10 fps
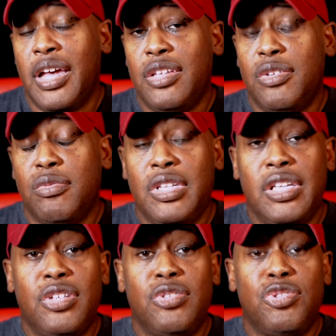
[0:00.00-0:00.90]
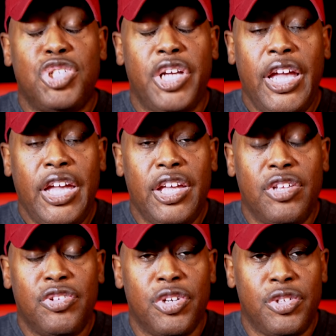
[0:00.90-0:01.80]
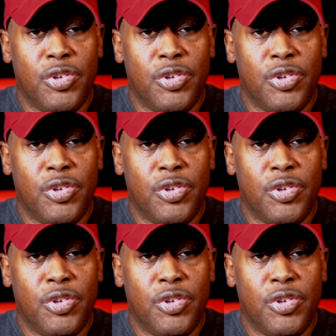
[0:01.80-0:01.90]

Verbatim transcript: and you need to change